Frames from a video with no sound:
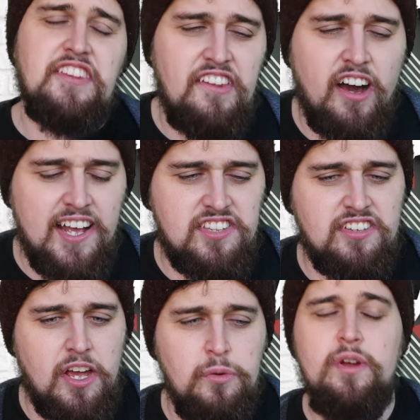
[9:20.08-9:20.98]
tonight.
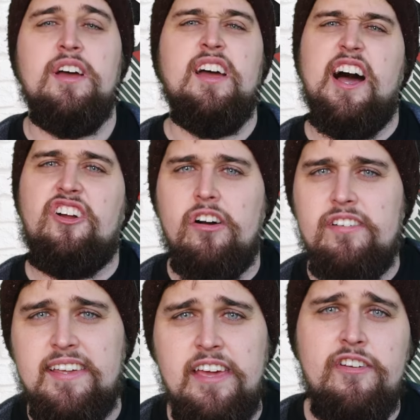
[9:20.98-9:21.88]
So, I can't
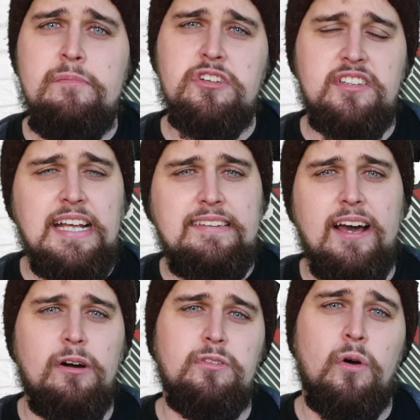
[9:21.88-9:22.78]
really give you much
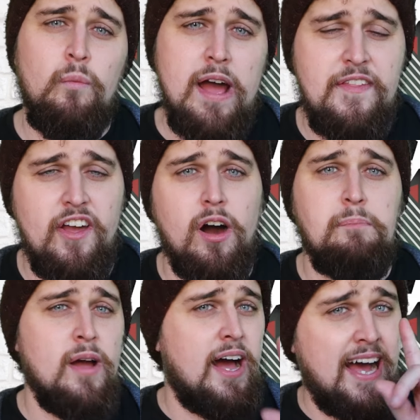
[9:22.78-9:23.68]
details on where they
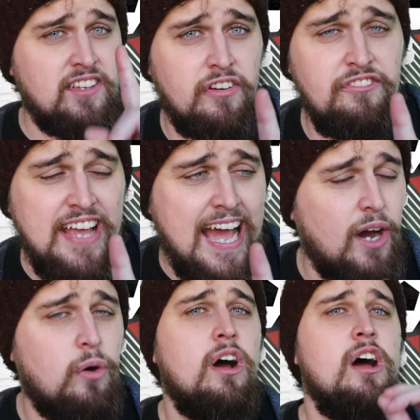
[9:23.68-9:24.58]
are. But as of
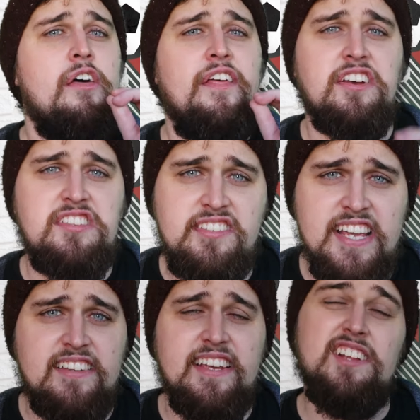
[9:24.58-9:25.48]
now, they are
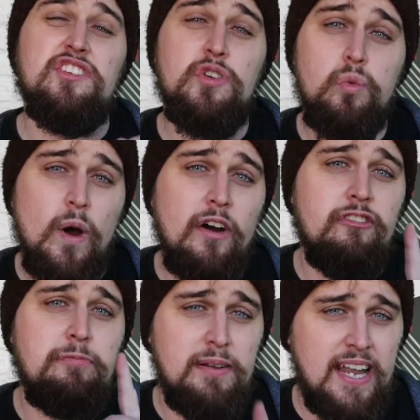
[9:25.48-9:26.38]
sit in
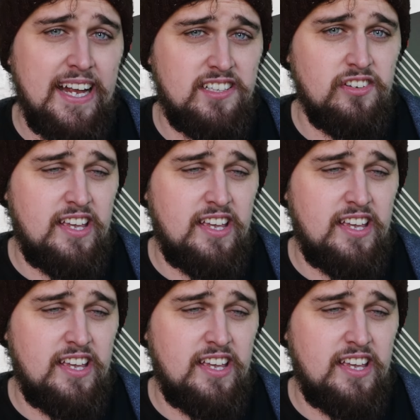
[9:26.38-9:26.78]
12th place,